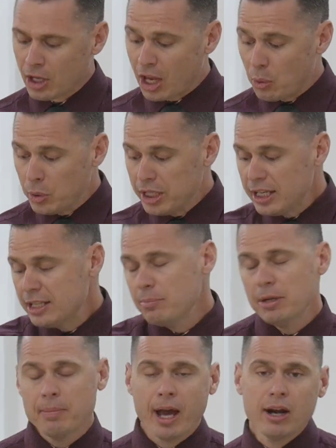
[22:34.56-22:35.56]
And we need to
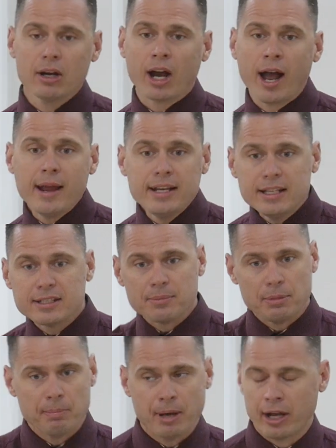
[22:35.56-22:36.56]
be better. I need to
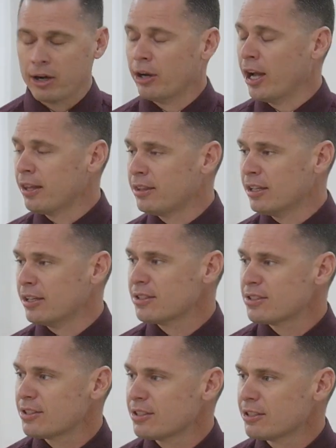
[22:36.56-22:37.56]
be better at
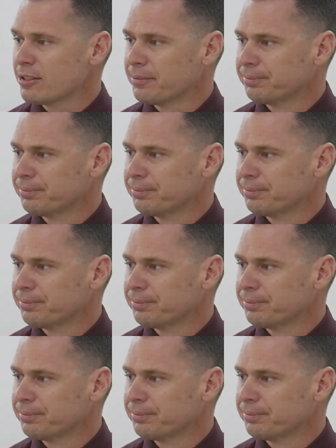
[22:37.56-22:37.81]
this.